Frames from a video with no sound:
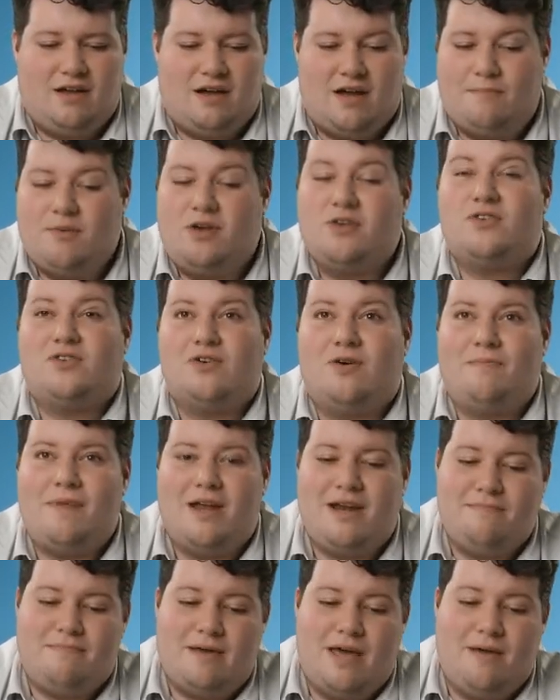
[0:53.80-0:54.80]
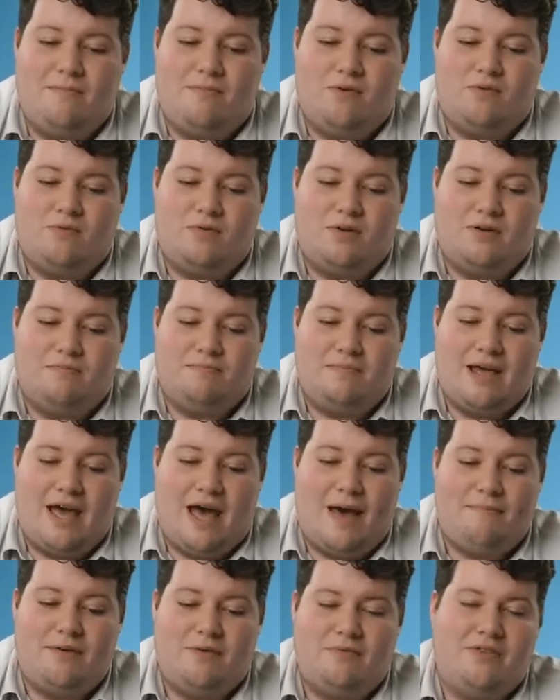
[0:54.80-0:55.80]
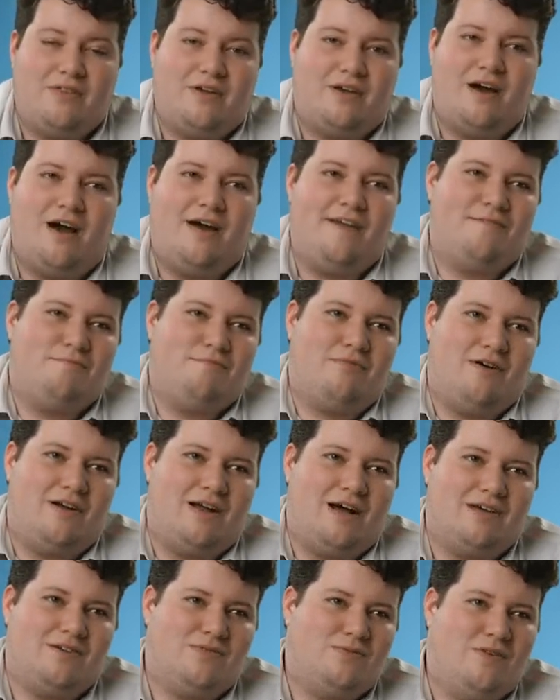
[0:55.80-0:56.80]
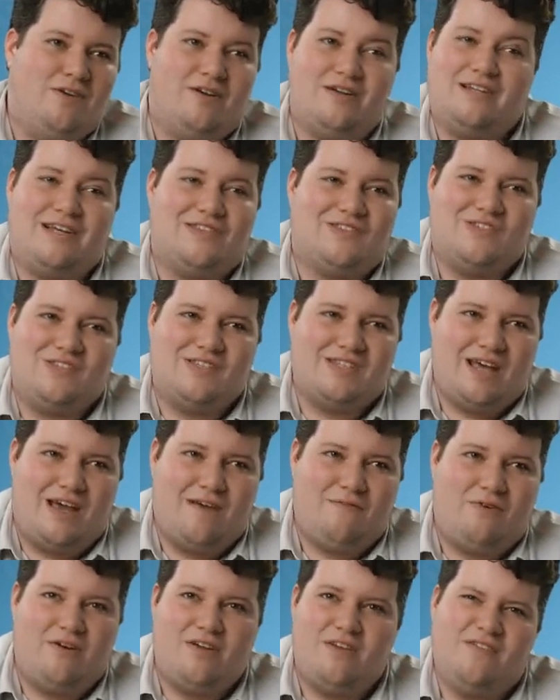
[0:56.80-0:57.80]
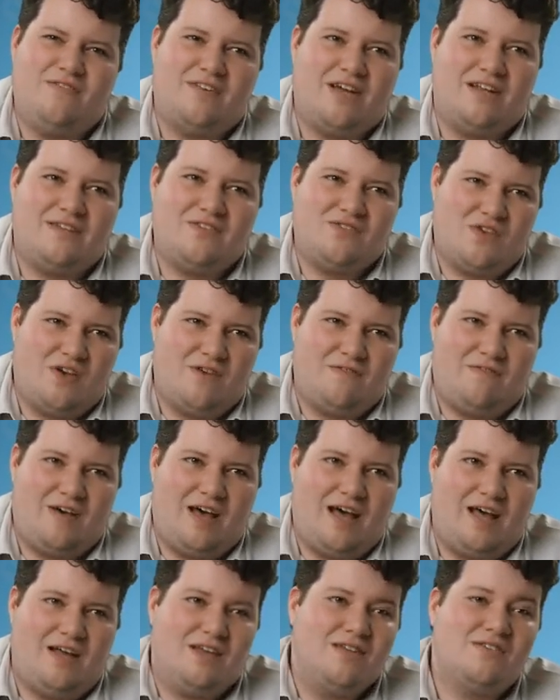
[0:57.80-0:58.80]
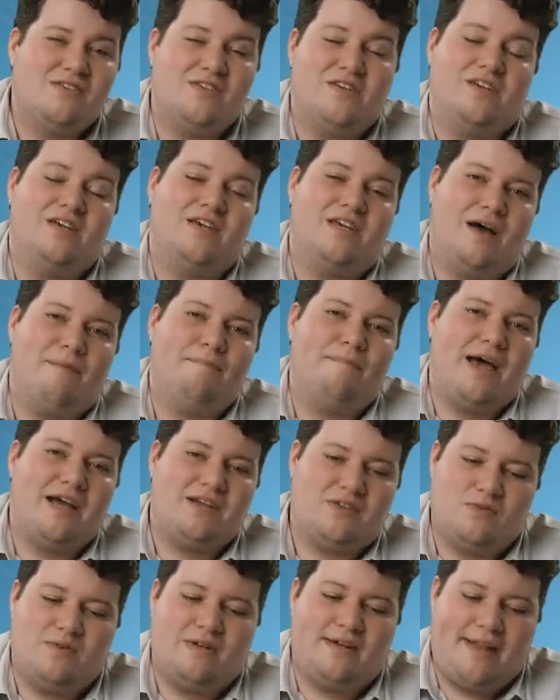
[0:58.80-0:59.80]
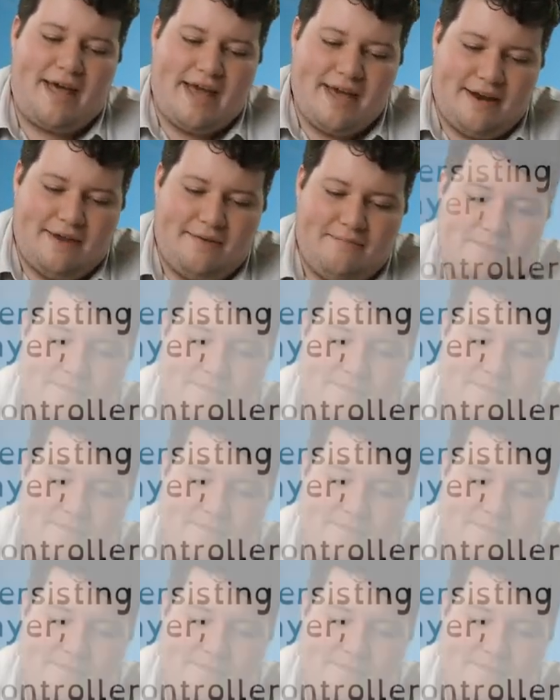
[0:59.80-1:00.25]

I'm not sure many people would be happy with the kind of product where it doesn't save what you've done so far, so you can come back to it later.